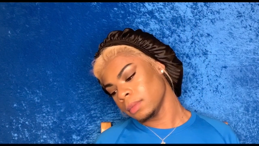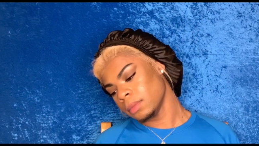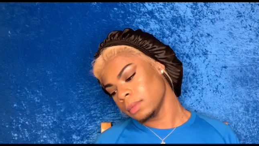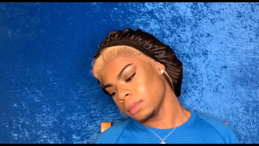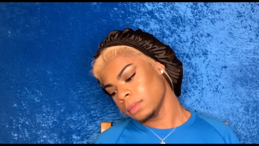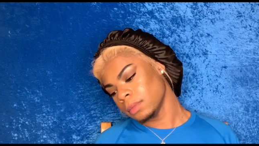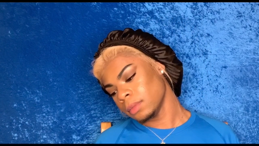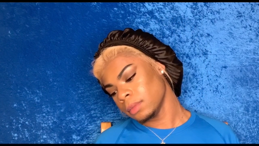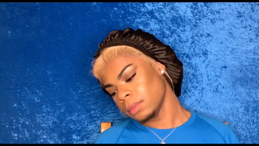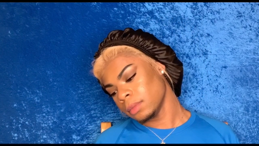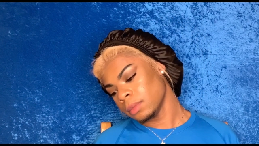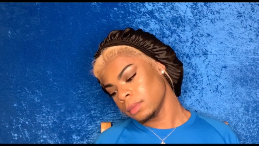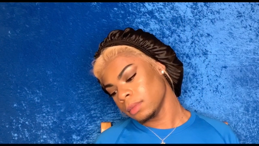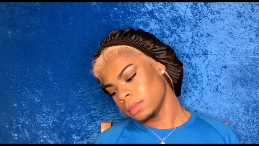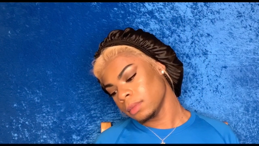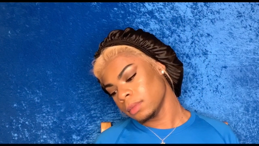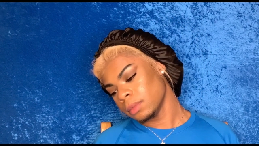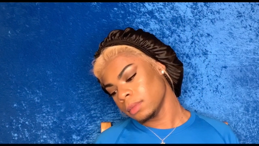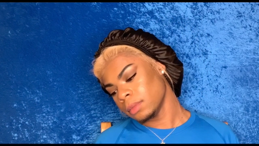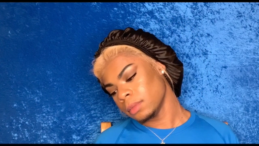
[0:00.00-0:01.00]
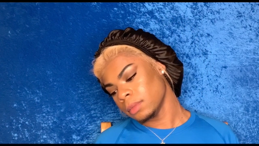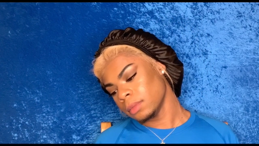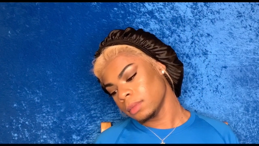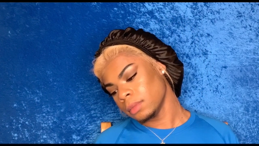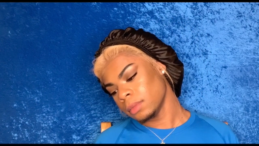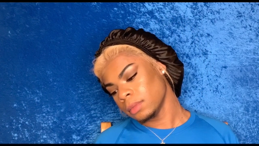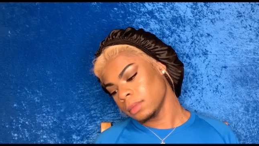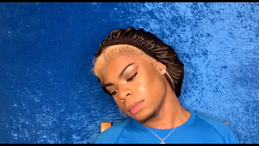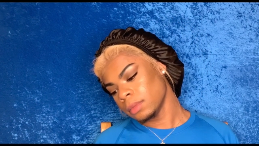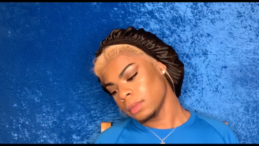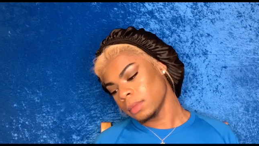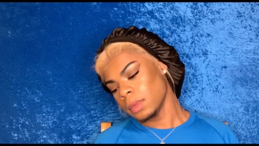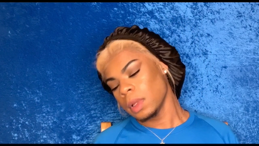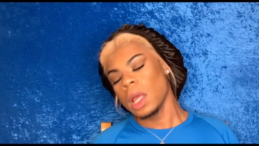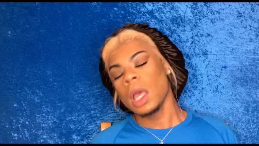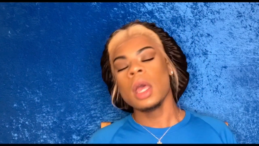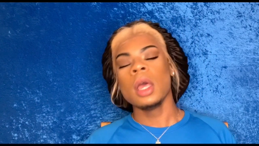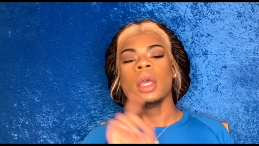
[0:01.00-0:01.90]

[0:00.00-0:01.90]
[no speech]